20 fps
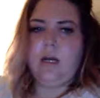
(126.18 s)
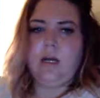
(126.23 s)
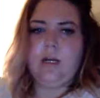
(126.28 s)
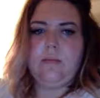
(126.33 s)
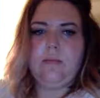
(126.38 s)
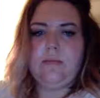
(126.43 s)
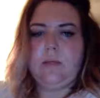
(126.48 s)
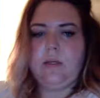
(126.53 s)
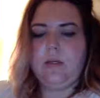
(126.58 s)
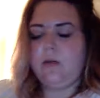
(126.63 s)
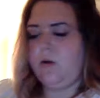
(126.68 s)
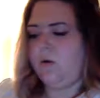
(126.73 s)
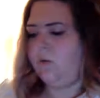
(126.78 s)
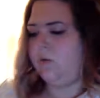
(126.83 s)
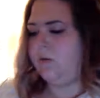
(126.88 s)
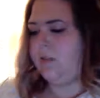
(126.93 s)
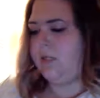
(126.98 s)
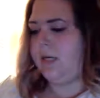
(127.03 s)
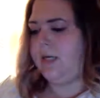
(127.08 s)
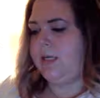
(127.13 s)
The
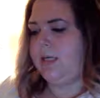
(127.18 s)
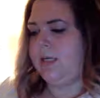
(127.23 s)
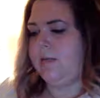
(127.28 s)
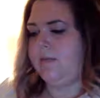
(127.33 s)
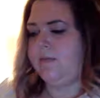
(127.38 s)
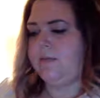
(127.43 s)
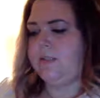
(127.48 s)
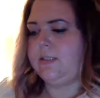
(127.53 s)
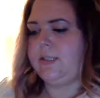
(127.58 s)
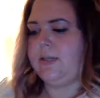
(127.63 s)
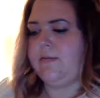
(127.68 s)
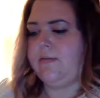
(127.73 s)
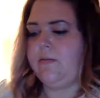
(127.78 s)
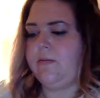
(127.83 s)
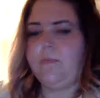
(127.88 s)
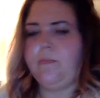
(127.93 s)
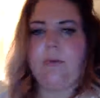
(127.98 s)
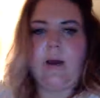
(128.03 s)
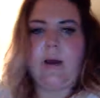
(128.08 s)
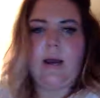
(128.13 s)
cosine of
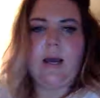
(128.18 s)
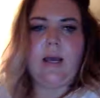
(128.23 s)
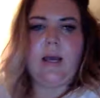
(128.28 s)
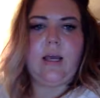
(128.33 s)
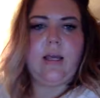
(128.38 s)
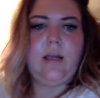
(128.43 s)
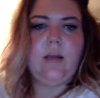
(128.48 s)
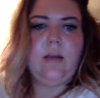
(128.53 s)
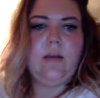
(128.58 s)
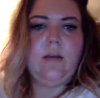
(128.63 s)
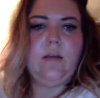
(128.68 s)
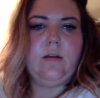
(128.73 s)
7 pi